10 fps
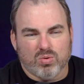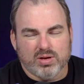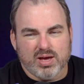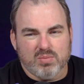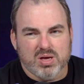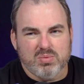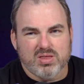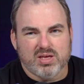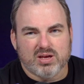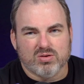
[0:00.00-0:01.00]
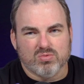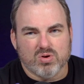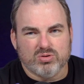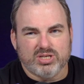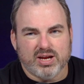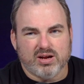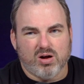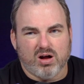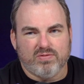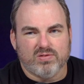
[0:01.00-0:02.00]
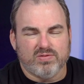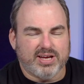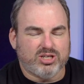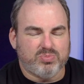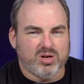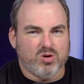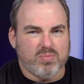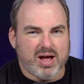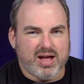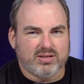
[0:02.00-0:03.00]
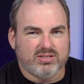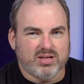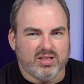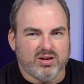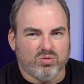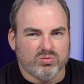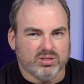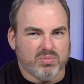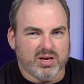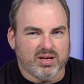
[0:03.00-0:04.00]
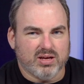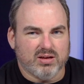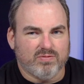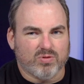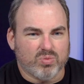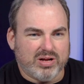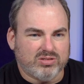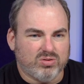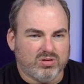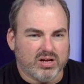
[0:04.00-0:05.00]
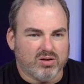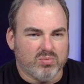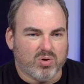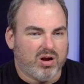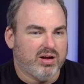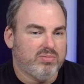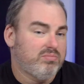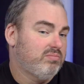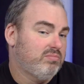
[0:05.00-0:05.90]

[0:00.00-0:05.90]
Yeah, maybe they could rotate it off of HBO Max and then only make it for rental, like on Prime.